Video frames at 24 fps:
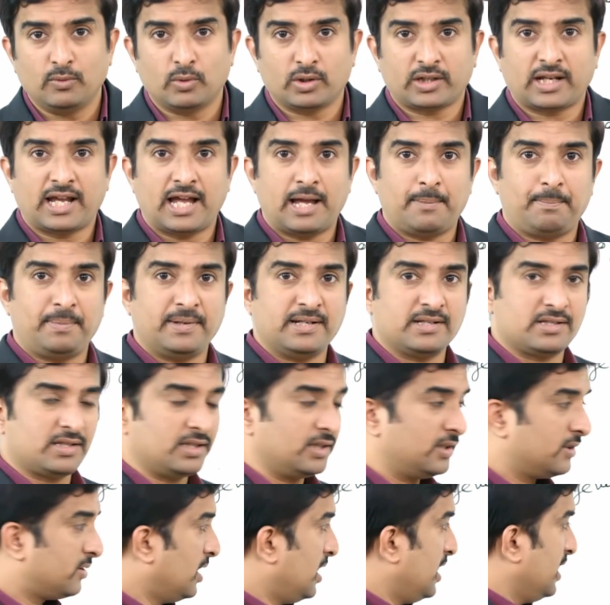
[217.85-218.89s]
what happens
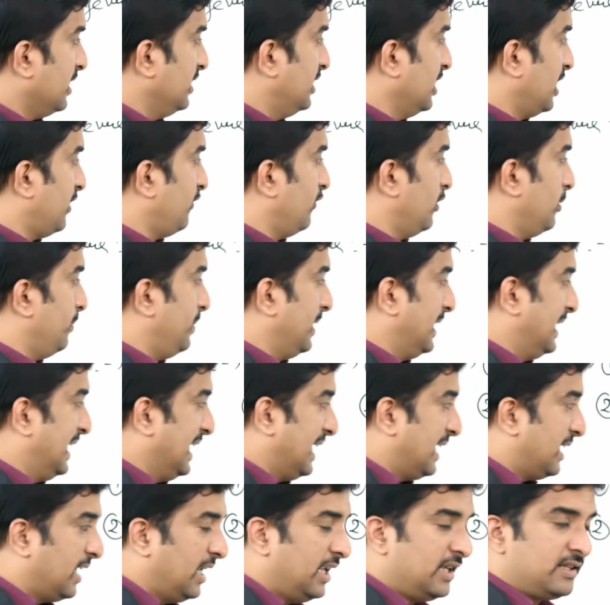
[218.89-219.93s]
is there will be
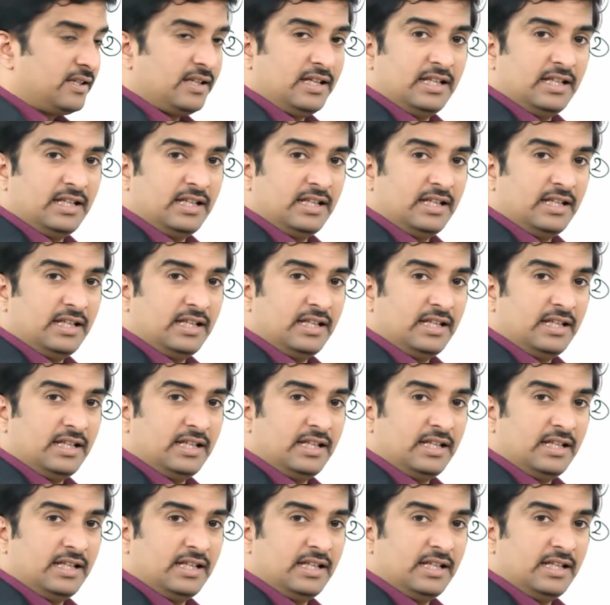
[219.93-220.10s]
decrease